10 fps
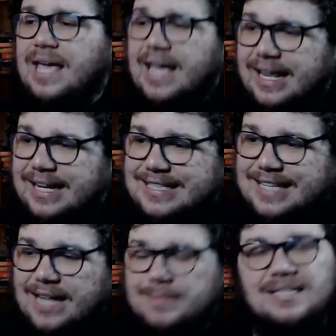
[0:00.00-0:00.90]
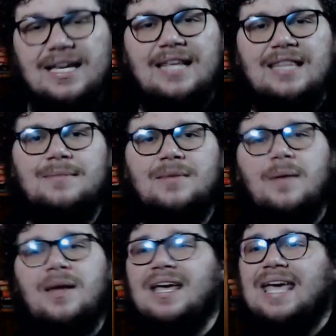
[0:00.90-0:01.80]
any time setting them
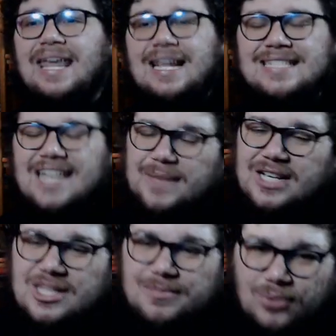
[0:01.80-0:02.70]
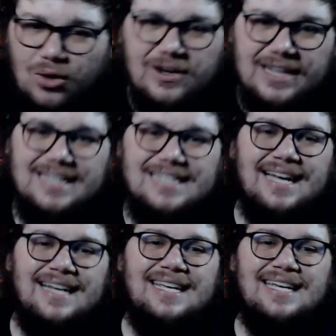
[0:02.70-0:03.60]
up, any time exploring these
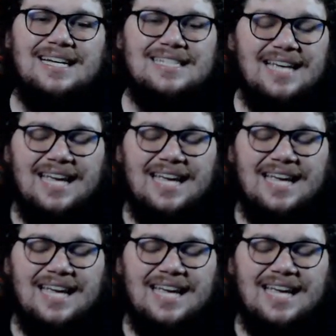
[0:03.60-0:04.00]
ideas,